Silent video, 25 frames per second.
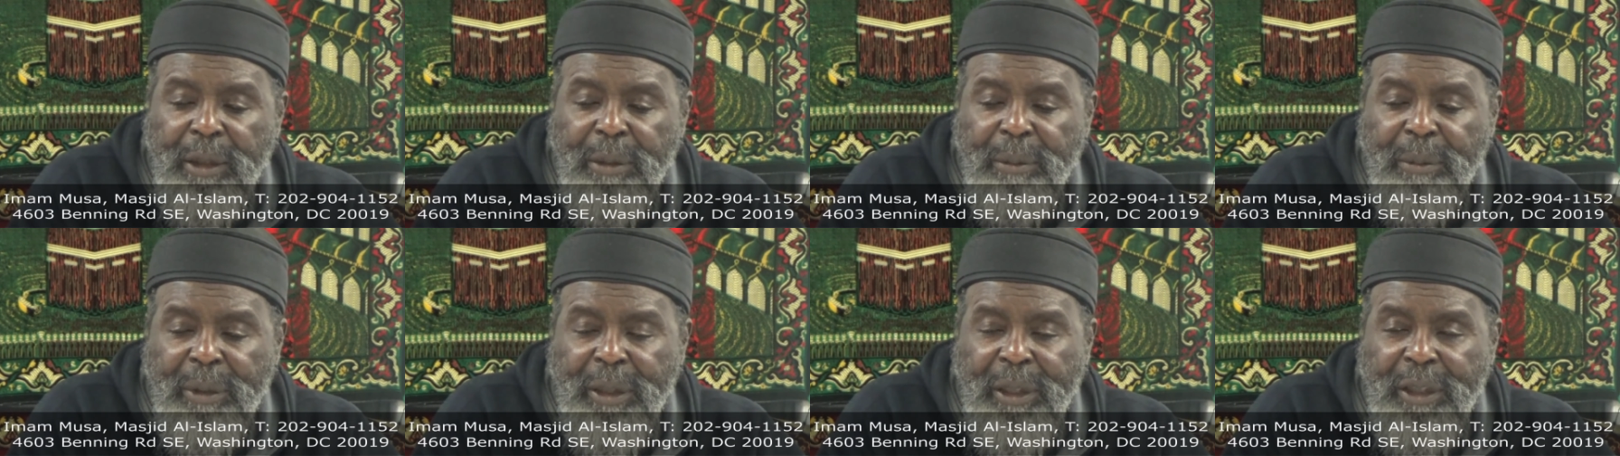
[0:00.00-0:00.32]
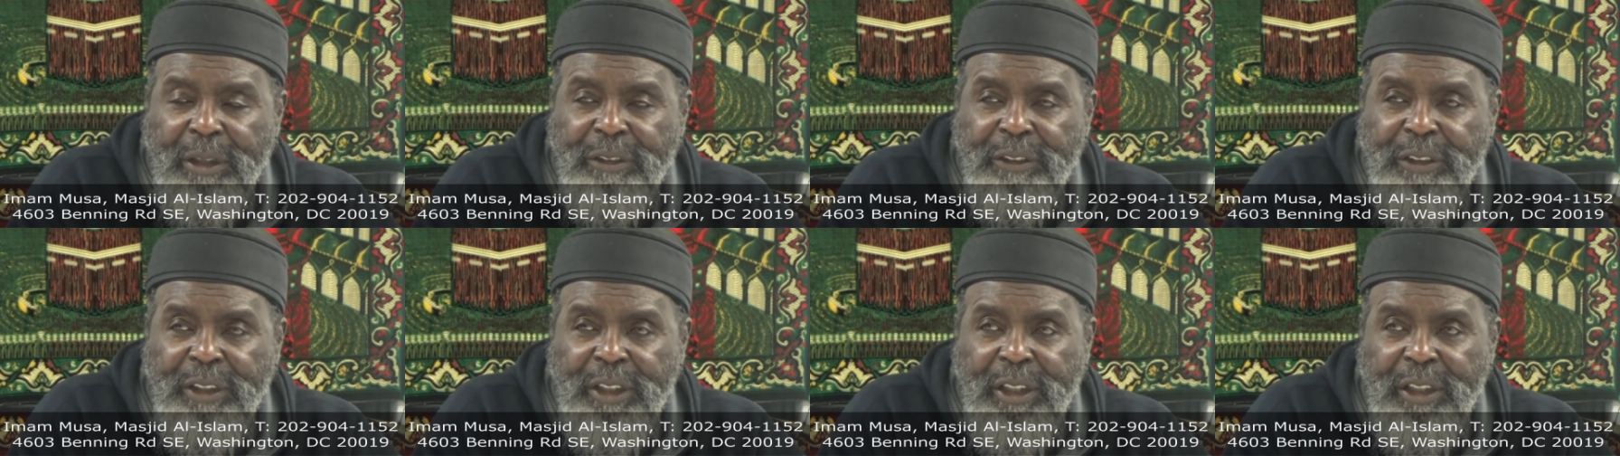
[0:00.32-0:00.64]
But I
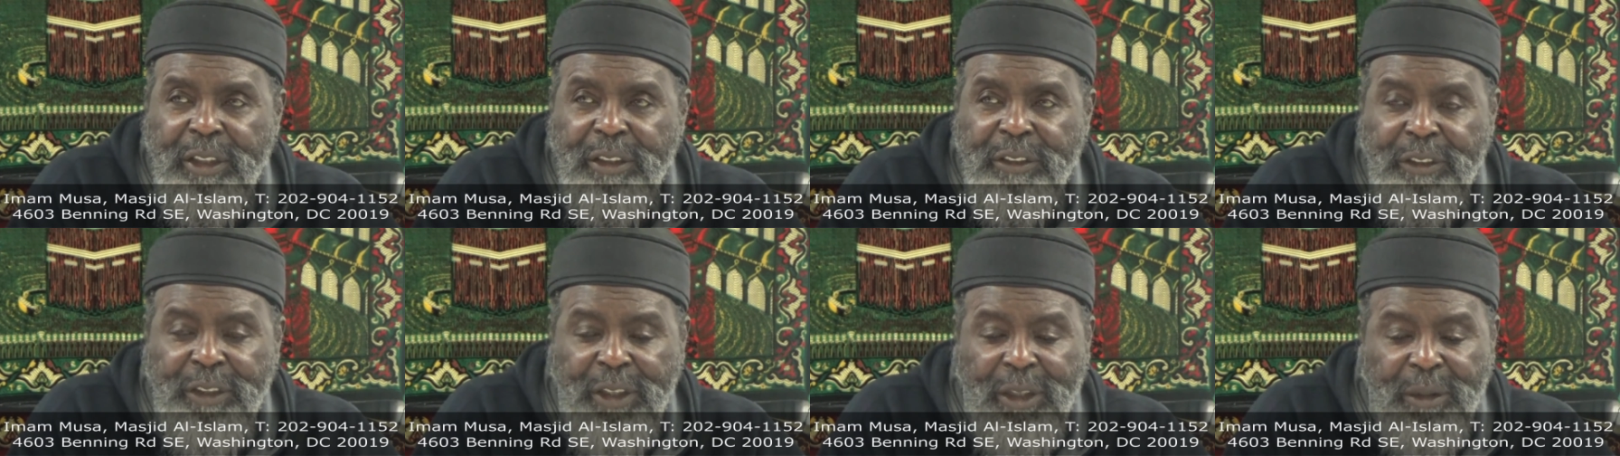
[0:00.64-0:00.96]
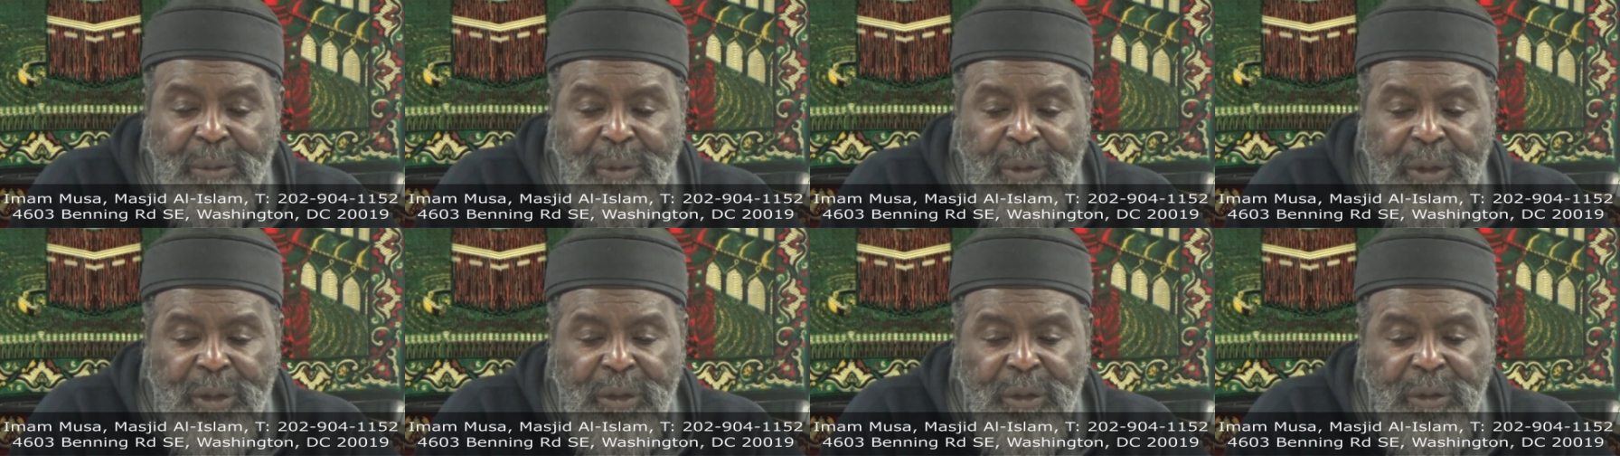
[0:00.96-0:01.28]
say, here's how
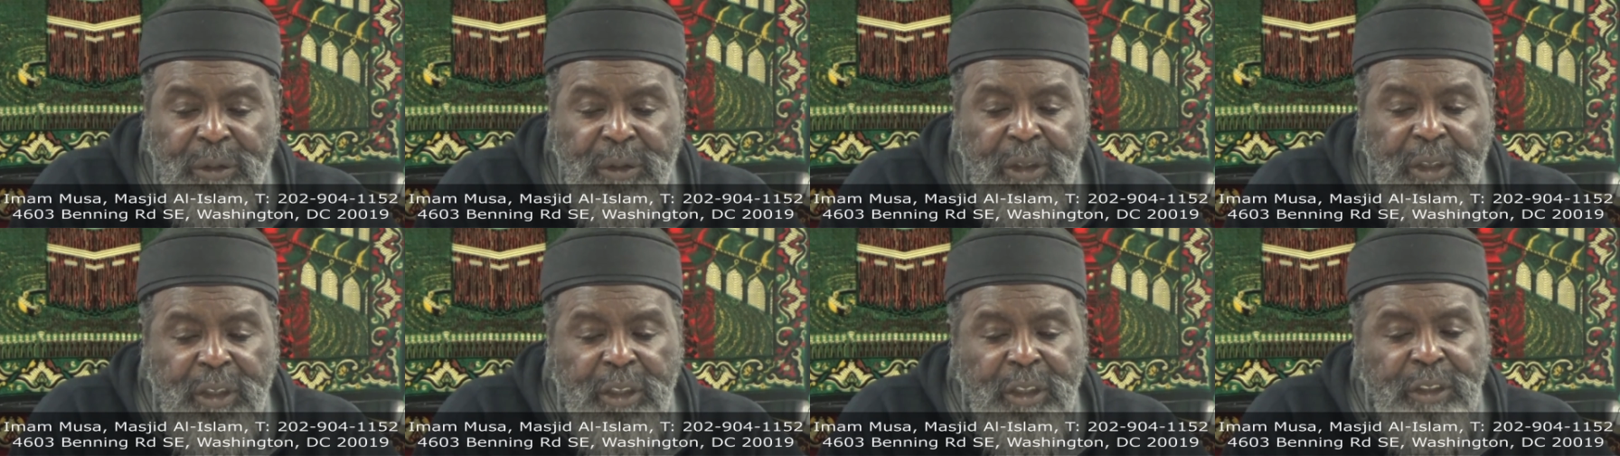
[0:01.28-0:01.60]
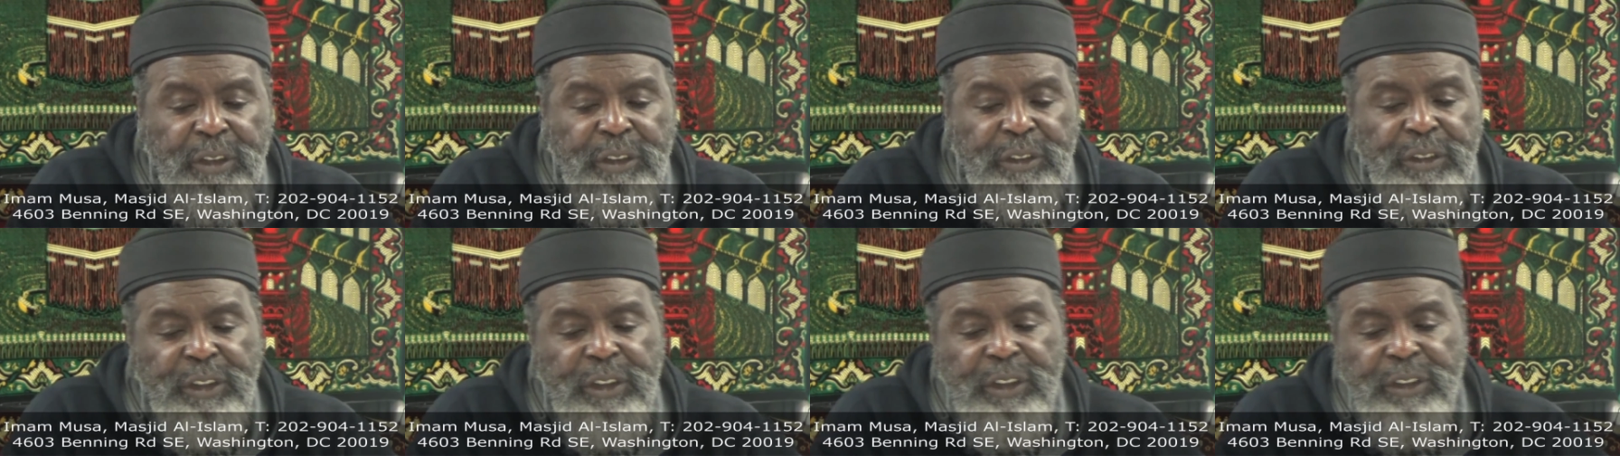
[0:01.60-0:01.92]
we, get.
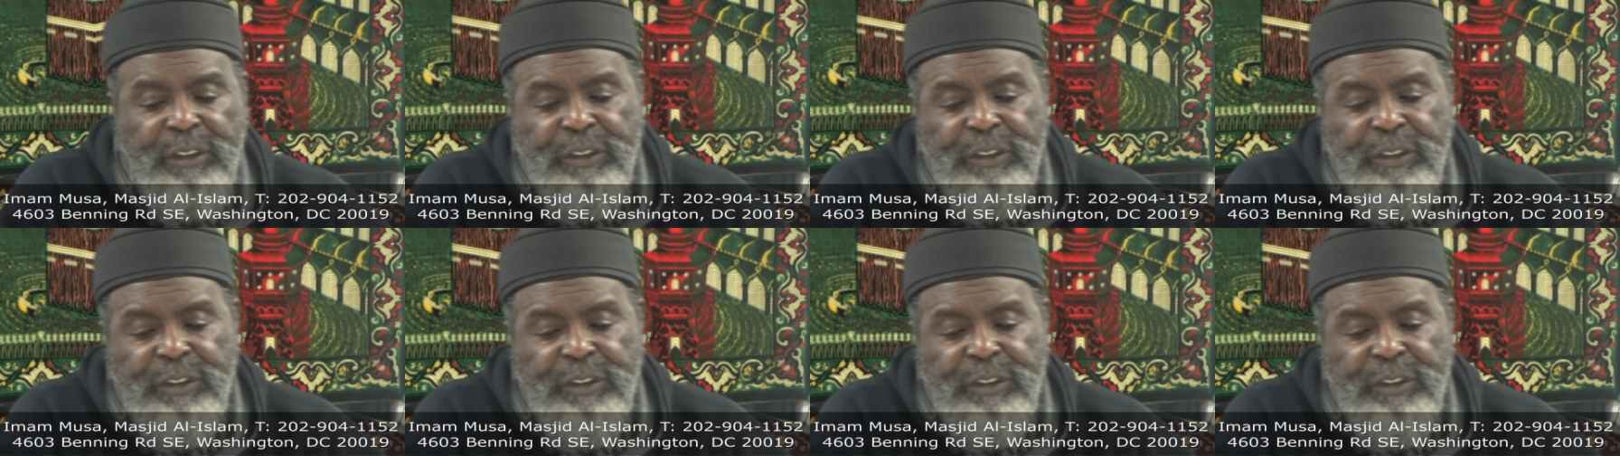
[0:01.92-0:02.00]
she